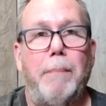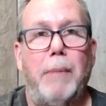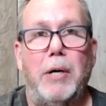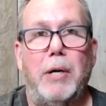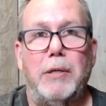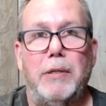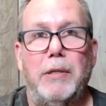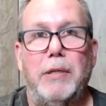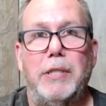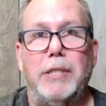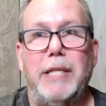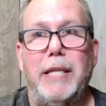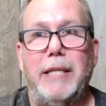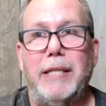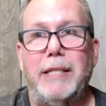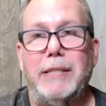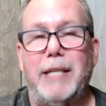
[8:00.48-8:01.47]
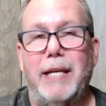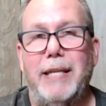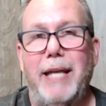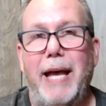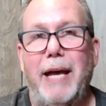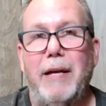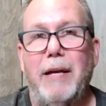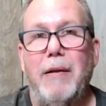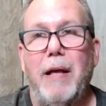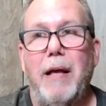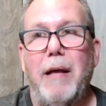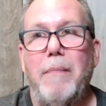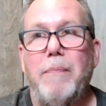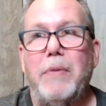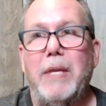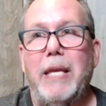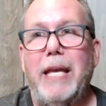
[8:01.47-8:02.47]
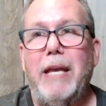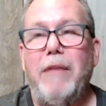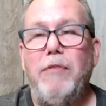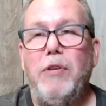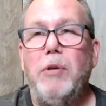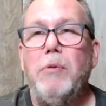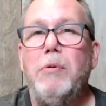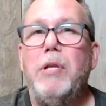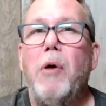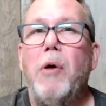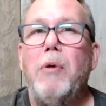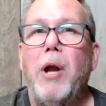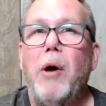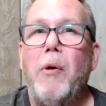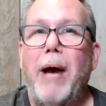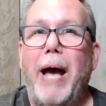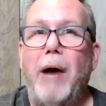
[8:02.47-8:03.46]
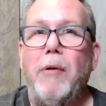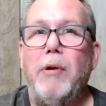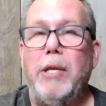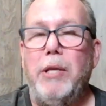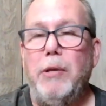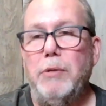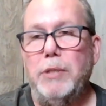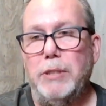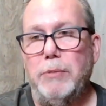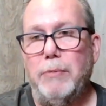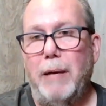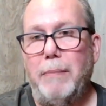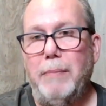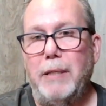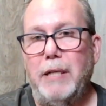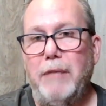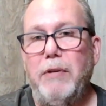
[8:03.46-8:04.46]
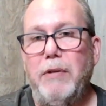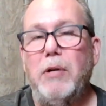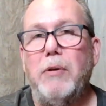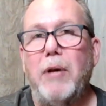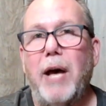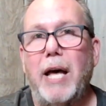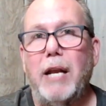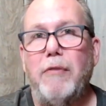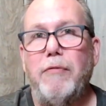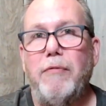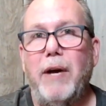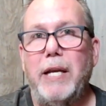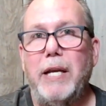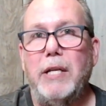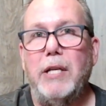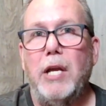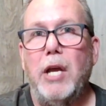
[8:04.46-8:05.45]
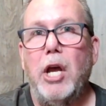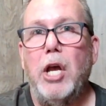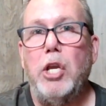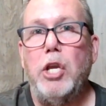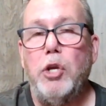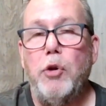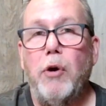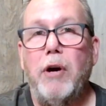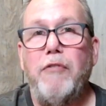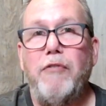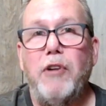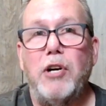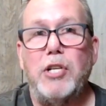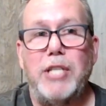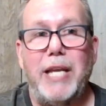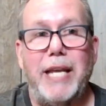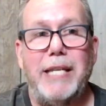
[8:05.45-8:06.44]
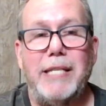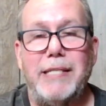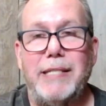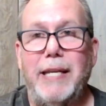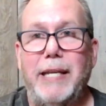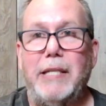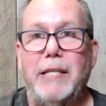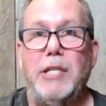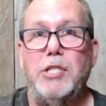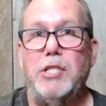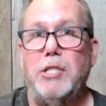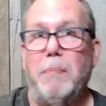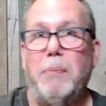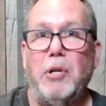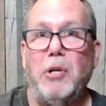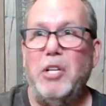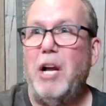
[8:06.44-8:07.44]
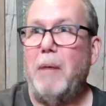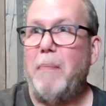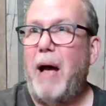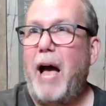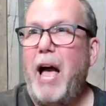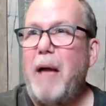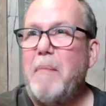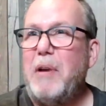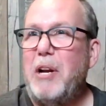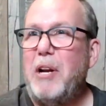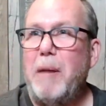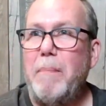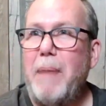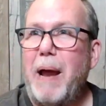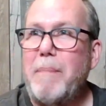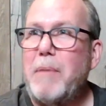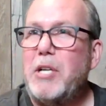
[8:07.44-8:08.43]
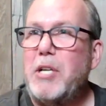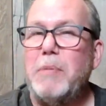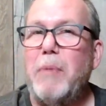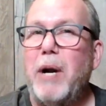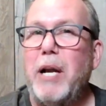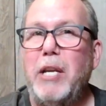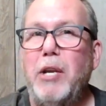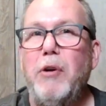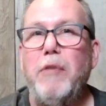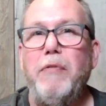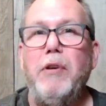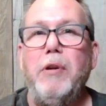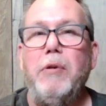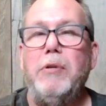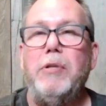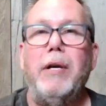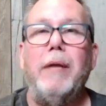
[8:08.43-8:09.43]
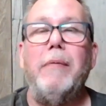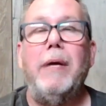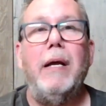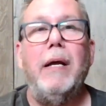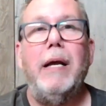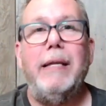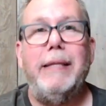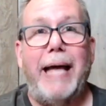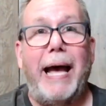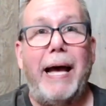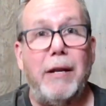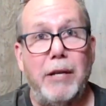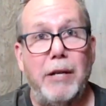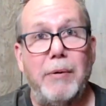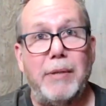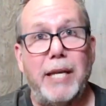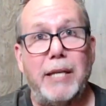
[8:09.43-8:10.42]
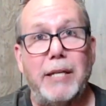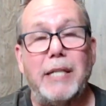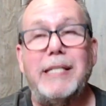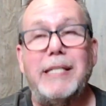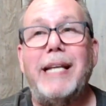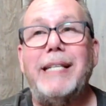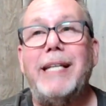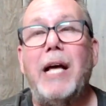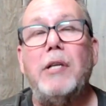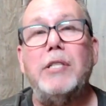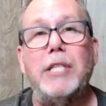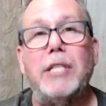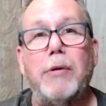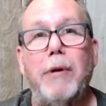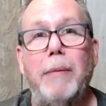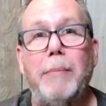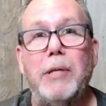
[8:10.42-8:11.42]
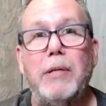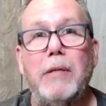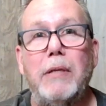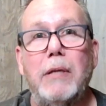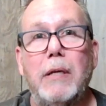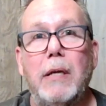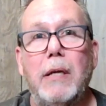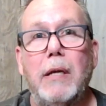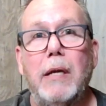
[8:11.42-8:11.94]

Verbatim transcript: to burglars and things like that. If you don't know how to use the weapon, if you don't know how to fight, your first instinct is to pull it up. I'm going to pepper spray you if you that you know what that does? That tells the criminal